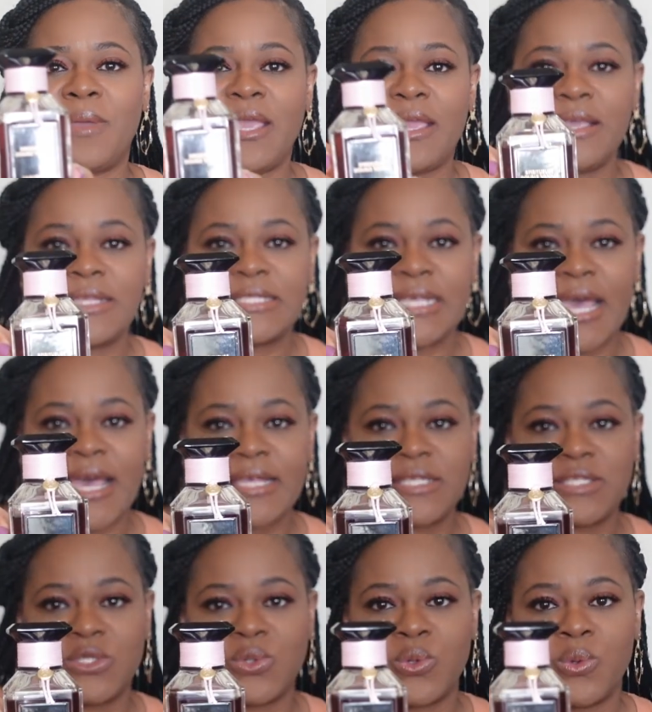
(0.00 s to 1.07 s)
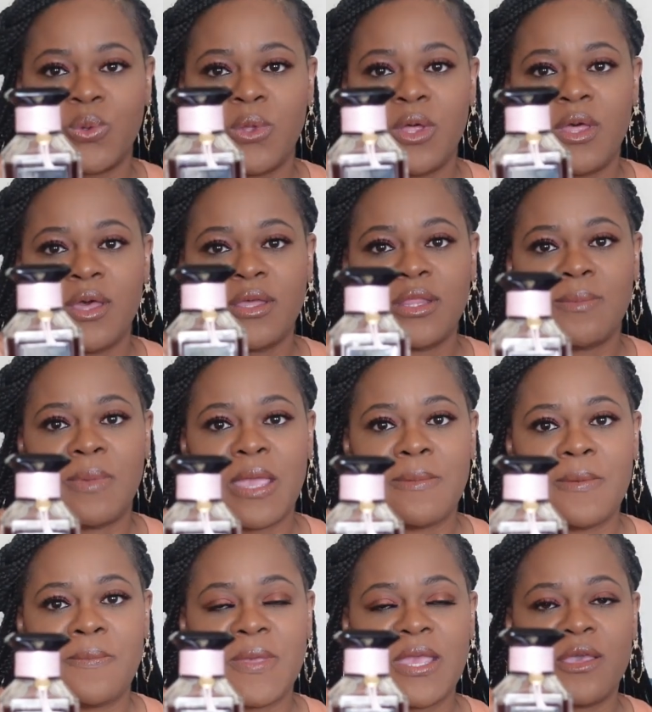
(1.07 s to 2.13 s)
pink tassel, the
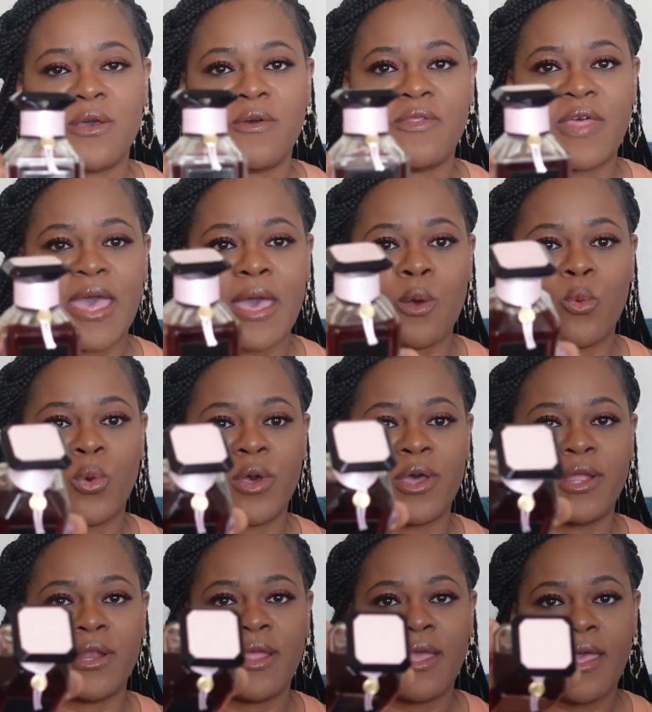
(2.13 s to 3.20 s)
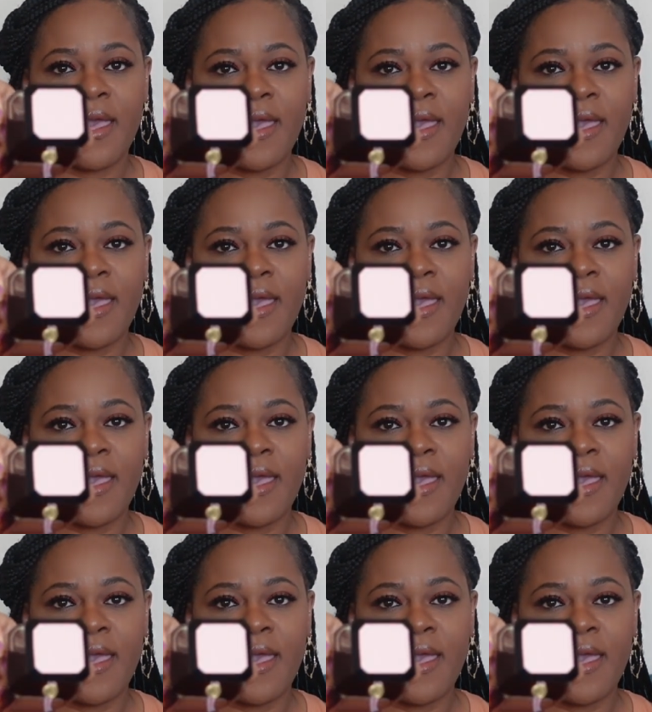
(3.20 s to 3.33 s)
baby pink on that one.